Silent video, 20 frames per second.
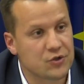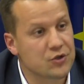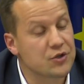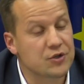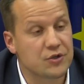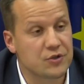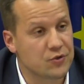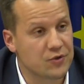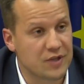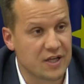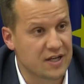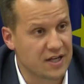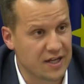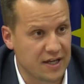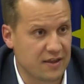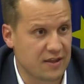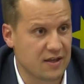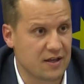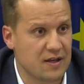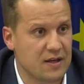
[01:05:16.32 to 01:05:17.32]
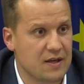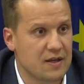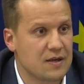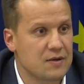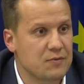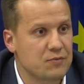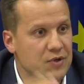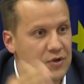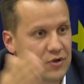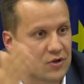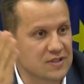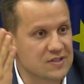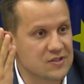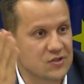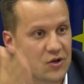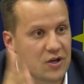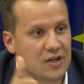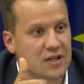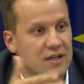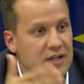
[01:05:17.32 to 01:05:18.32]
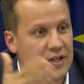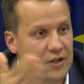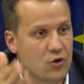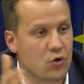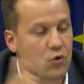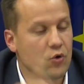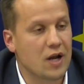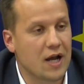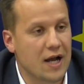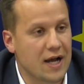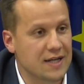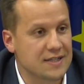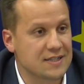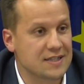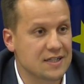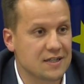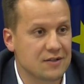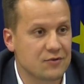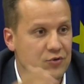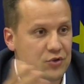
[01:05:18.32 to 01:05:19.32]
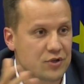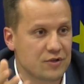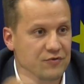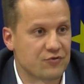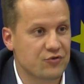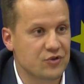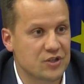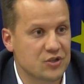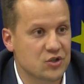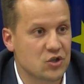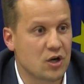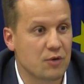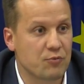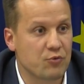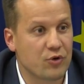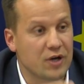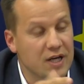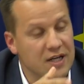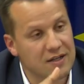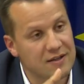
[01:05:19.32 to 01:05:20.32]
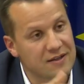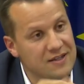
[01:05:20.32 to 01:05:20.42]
you couldn't do that either, because certainly your whole article would infringe copyright,